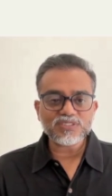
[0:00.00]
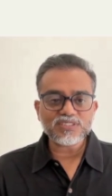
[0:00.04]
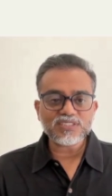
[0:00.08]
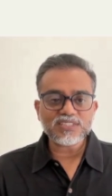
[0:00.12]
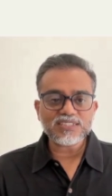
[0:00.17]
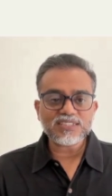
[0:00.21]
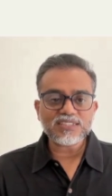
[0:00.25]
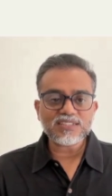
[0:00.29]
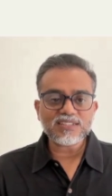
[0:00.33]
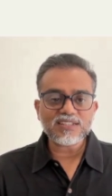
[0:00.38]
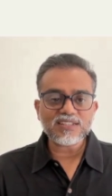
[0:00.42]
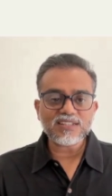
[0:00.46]

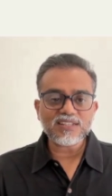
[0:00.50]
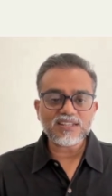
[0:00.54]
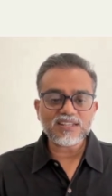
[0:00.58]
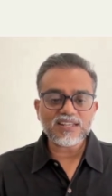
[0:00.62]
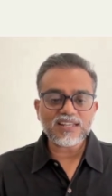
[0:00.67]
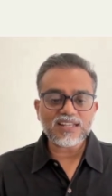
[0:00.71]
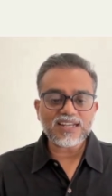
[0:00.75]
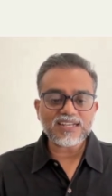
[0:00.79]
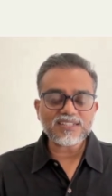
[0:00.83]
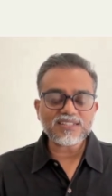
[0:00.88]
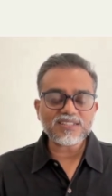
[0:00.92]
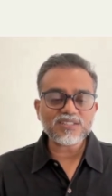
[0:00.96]
it
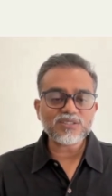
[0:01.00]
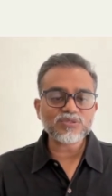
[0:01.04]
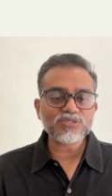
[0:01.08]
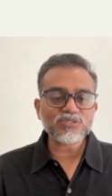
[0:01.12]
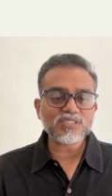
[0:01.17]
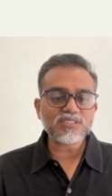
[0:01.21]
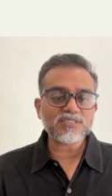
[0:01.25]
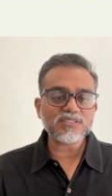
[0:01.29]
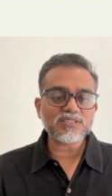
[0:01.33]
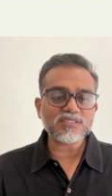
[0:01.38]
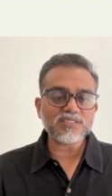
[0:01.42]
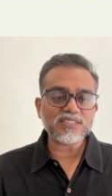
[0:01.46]
led to
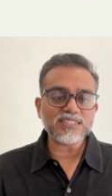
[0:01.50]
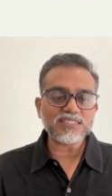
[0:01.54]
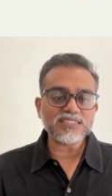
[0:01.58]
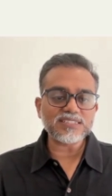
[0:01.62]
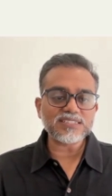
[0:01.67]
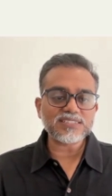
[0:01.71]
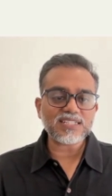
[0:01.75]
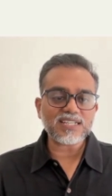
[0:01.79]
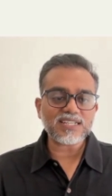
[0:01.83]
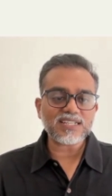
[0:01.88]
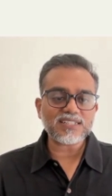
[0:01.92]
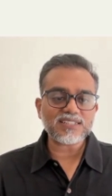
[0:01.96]
the
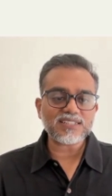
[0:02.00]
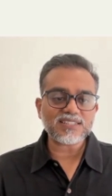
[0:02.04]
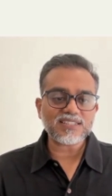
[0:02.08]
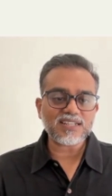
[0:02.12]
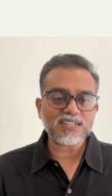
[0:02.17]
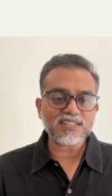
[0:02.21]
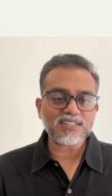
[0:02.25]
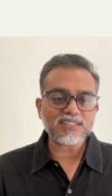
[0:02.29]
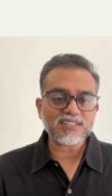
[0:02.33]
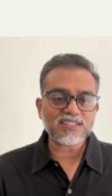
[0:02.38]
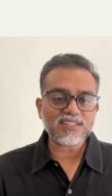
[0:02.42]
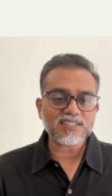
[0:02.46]
insight
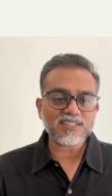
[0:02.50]
that,